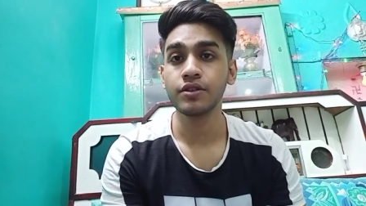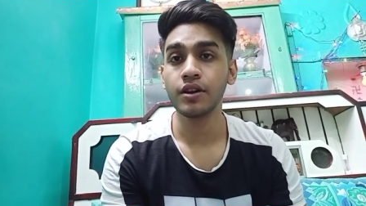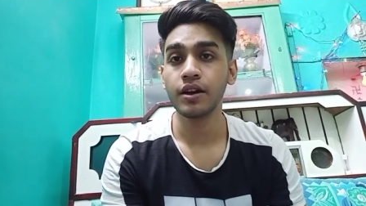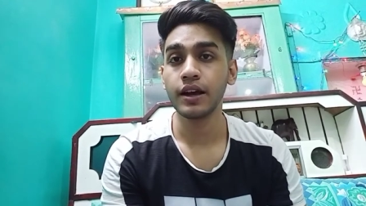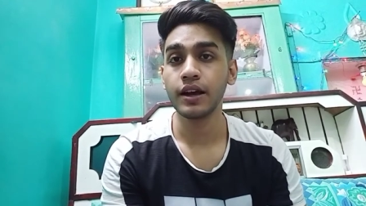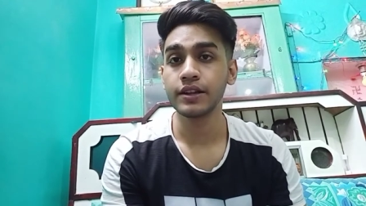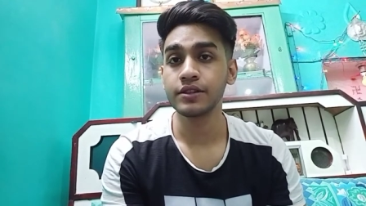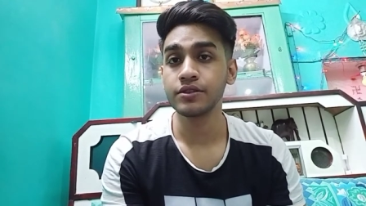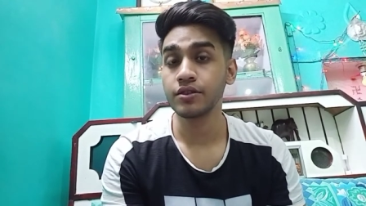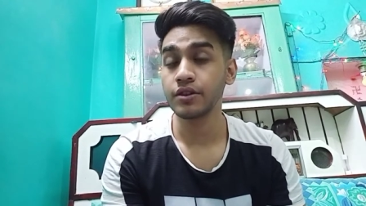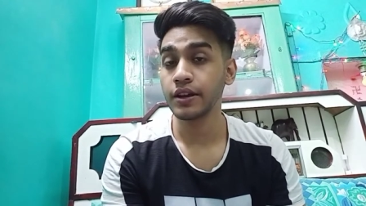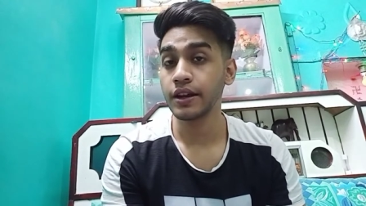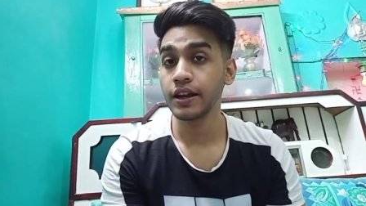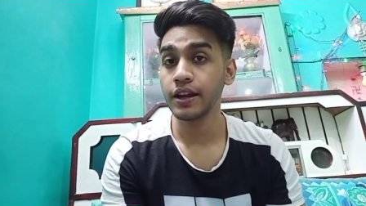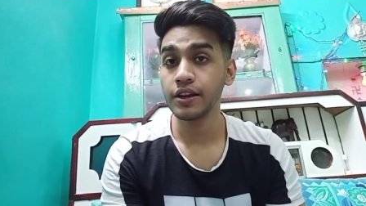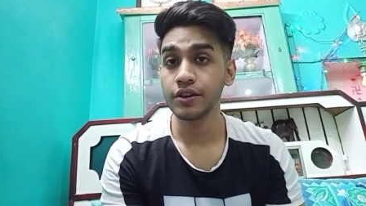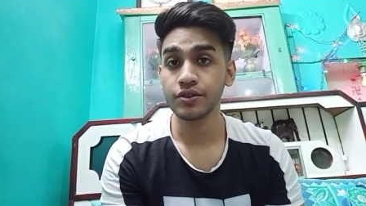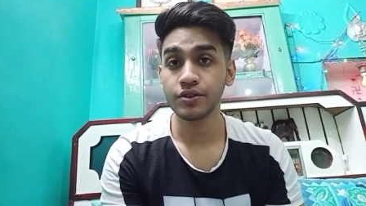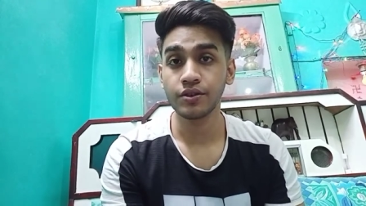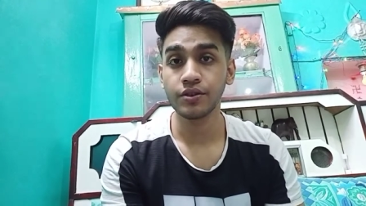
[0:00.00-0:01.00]

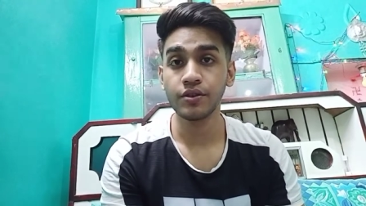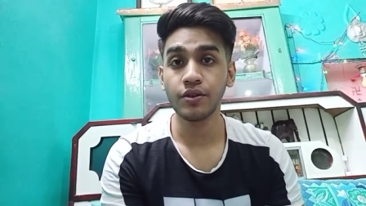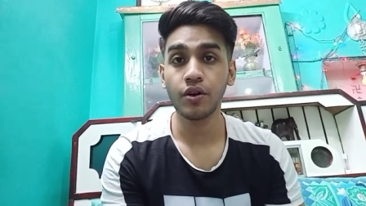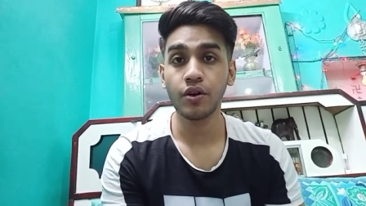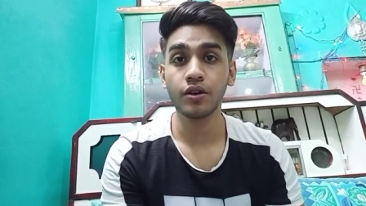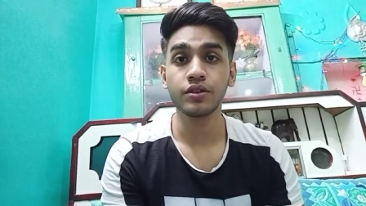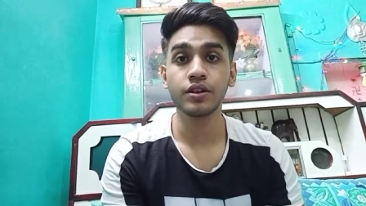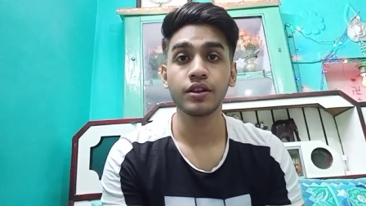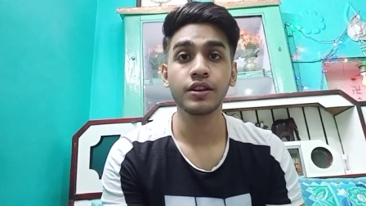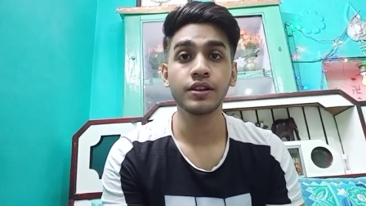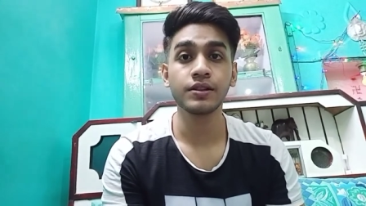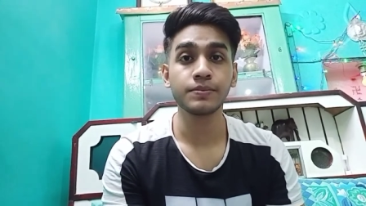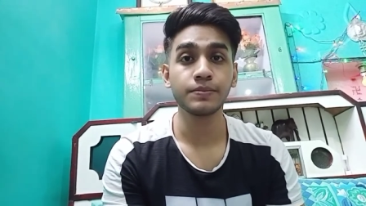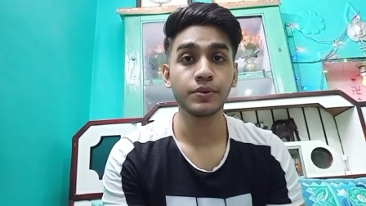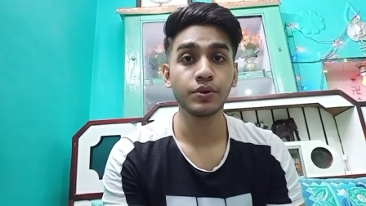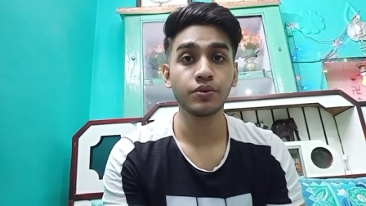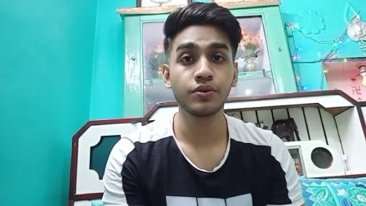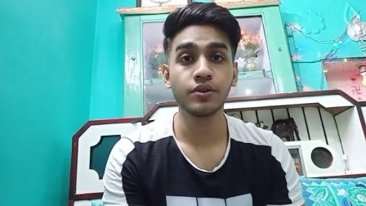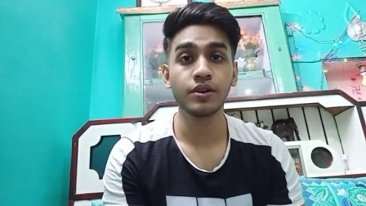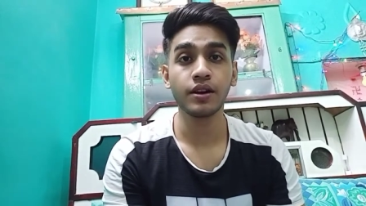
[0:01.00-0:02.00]
adjudication or the
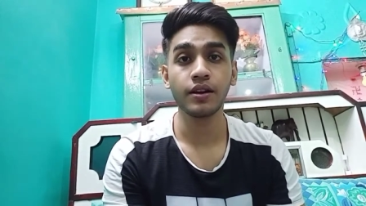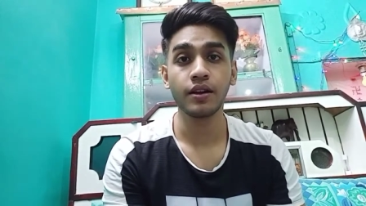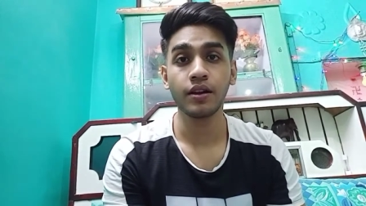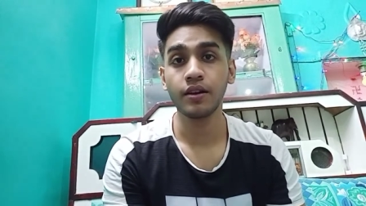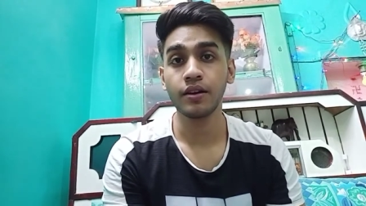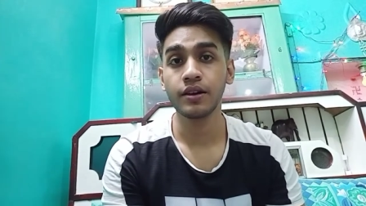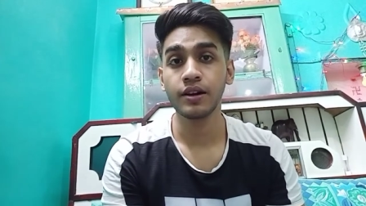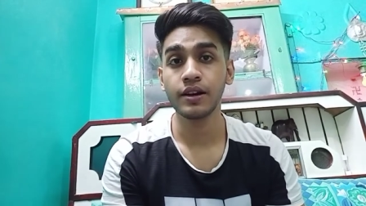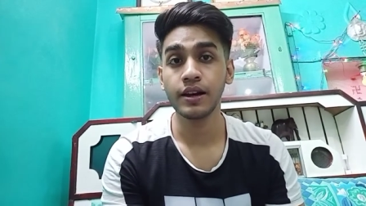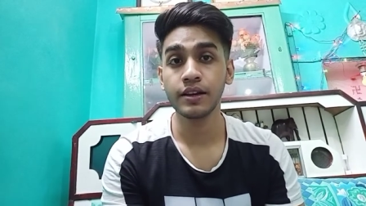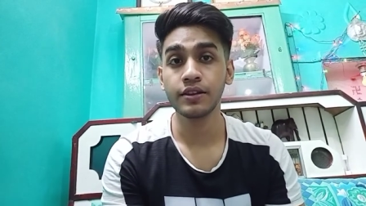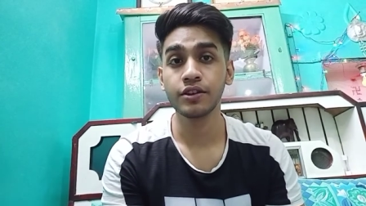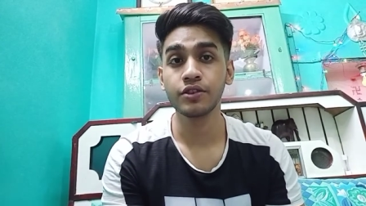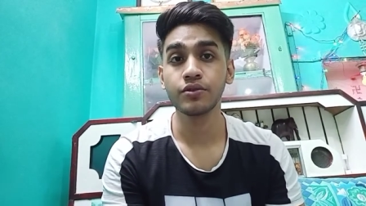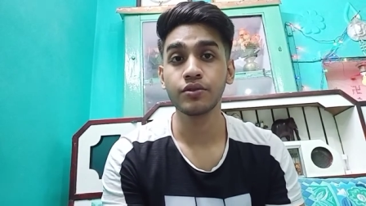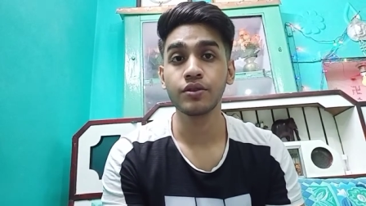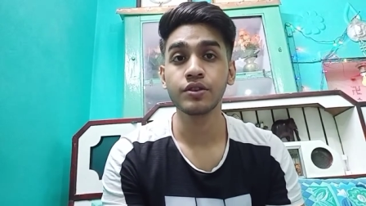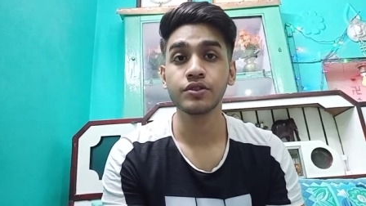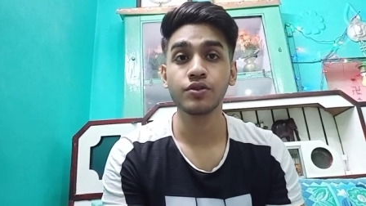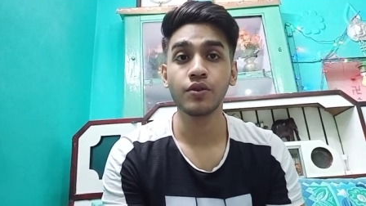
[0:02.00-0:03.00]
dispute related to
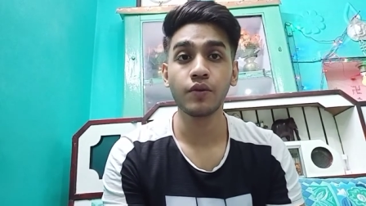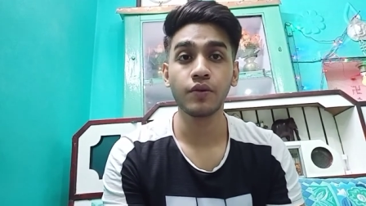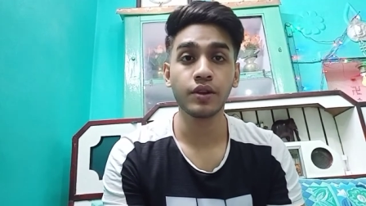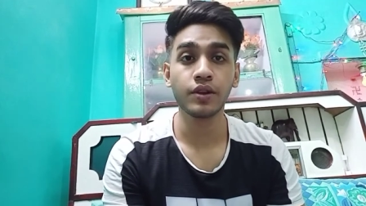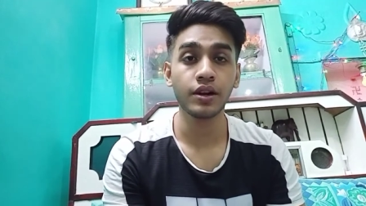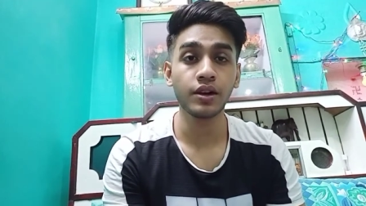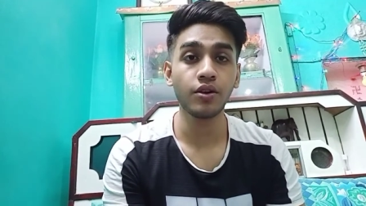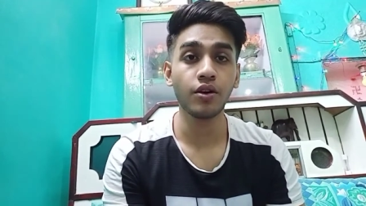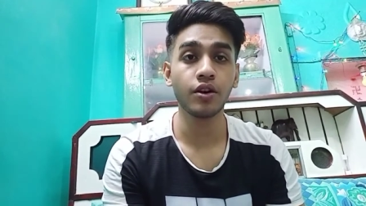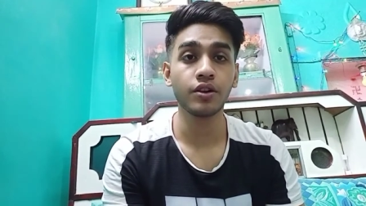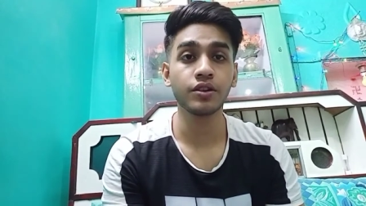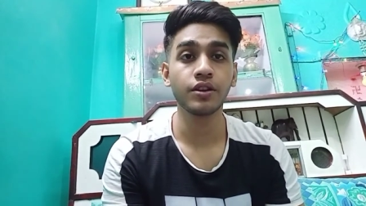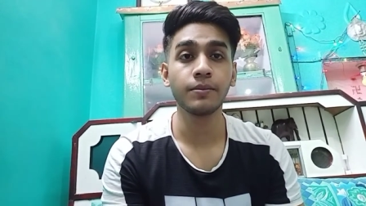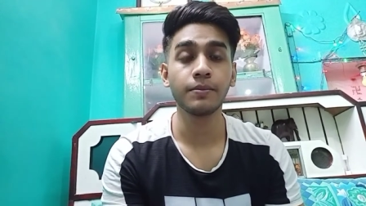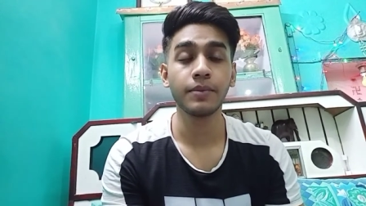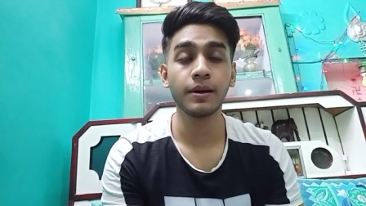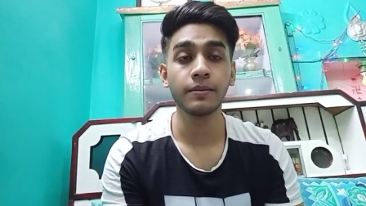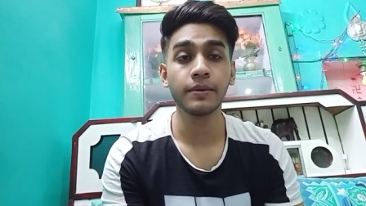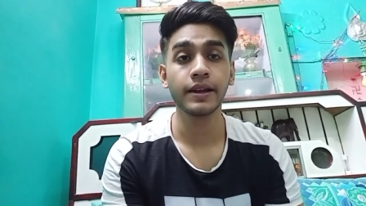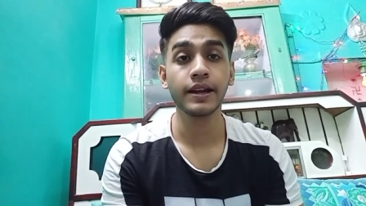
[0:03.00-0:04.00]
the sovereign or the
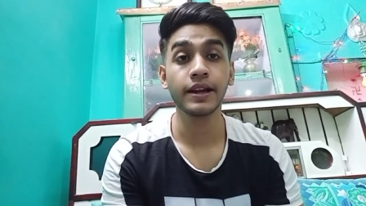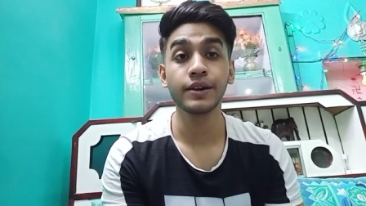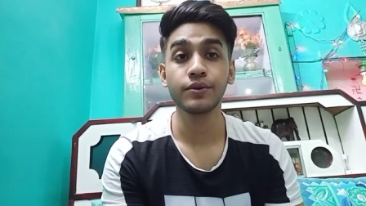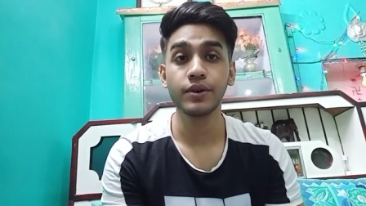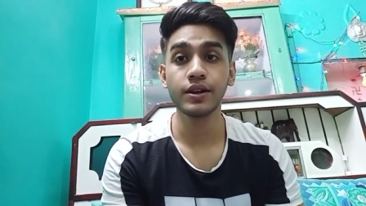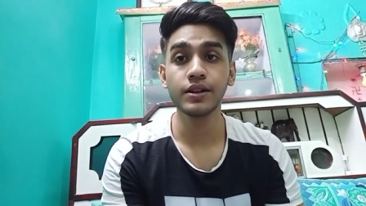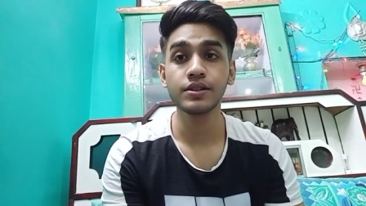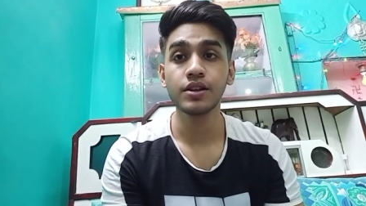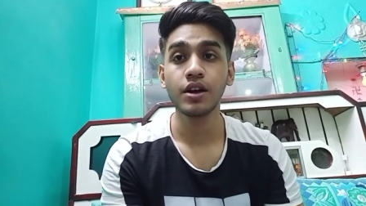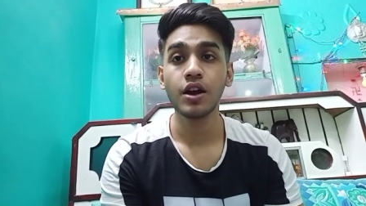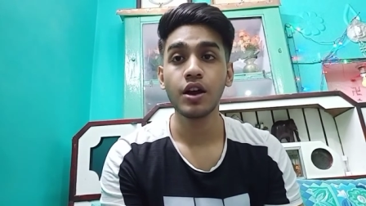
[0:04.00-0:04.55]
public interest